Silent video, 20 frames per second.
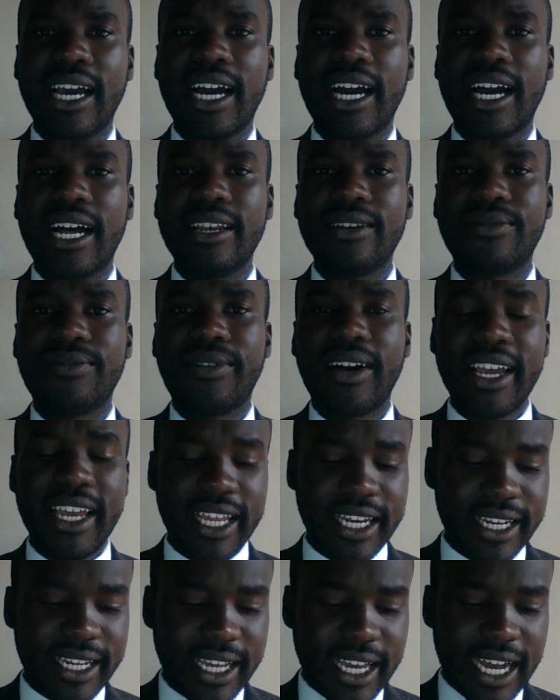
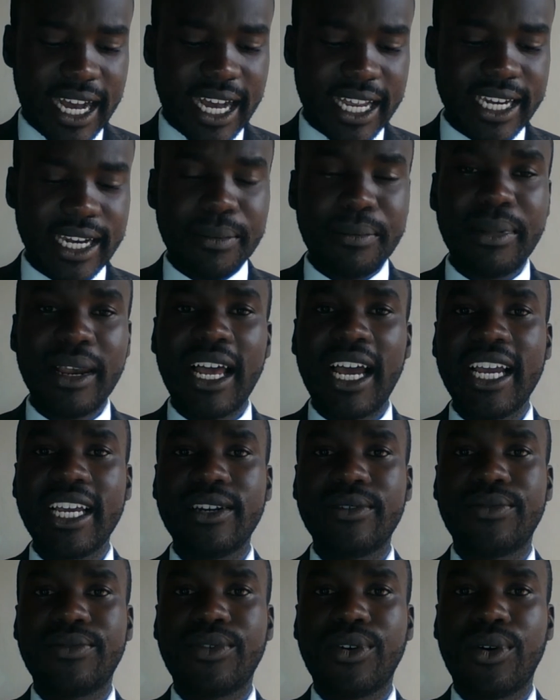Al-Fayed had
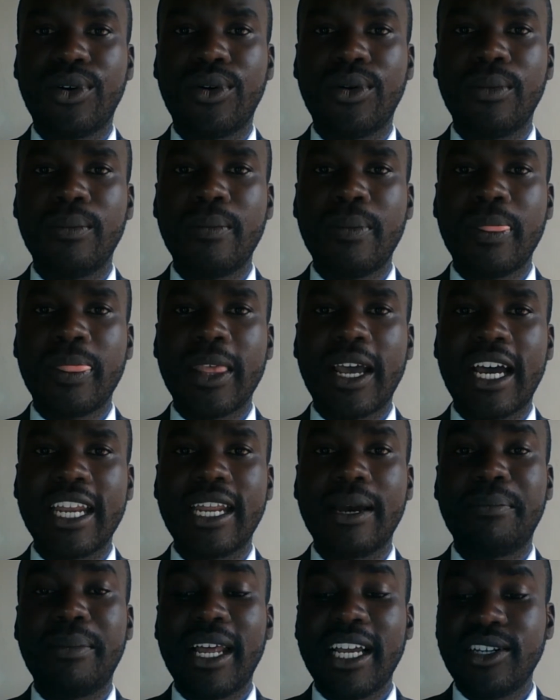applied
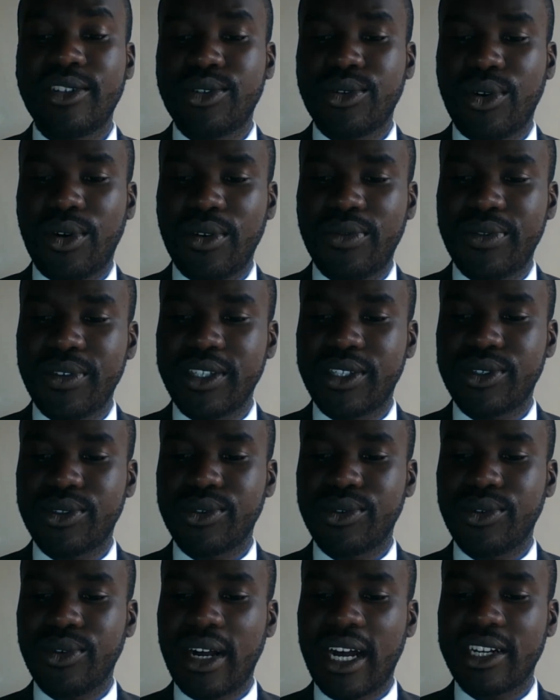to office
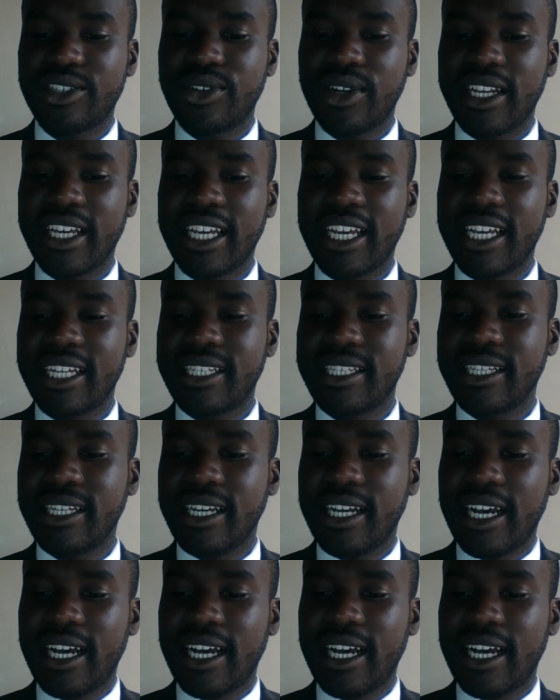to actually get